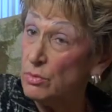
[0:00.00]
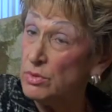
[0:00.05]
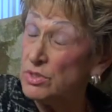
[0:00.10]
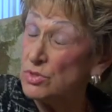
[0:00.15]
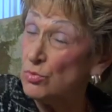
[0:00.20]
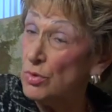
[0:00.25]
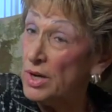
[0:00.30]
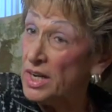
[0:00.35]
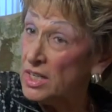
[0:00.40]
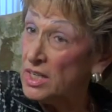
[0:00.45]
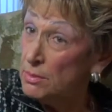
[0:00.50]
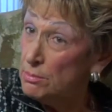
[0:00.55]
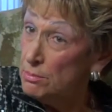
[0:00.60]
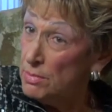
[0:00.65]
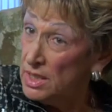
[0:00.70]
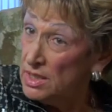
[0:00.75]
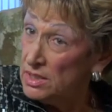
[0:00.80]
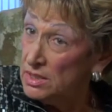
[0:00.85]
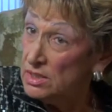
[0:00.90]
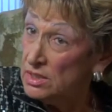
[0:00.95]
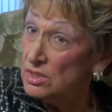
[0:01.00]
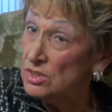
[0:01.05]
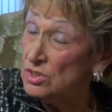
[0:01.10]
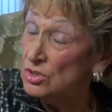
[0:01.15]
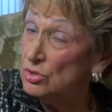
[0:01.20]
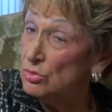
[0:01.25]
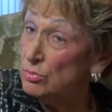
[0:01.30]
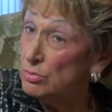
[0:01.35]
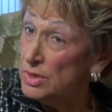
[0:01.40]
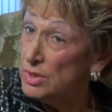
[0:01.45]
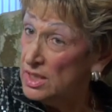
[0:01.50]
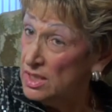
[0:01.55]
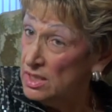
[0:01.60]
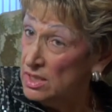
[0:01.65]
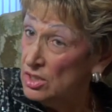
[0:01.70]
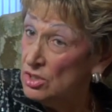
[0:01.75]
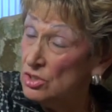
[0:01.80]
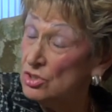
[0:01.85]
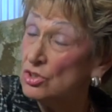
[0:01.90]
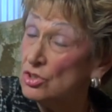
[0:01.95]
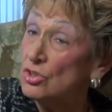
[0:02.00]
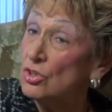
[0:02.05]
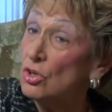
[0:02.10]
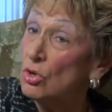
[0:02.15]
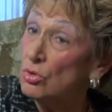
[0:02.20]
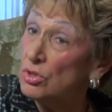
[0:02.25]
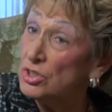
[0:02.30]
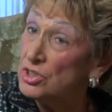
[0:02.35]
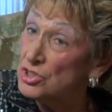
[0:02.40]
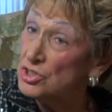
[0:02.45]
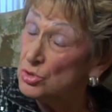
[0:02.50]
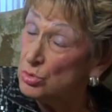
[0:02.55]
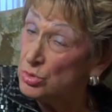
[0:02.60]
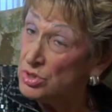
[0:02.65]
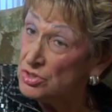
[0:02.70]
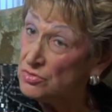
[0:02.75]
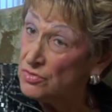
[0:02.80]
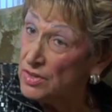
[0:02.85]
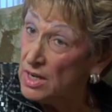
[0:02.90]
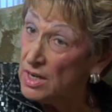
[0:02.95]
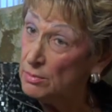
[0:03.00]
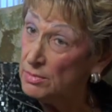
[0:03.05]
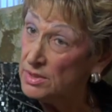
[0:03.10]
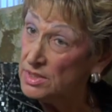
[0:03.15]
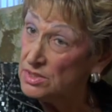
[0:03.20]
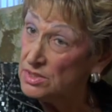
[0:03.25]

was recommended to me to go to Jewish Family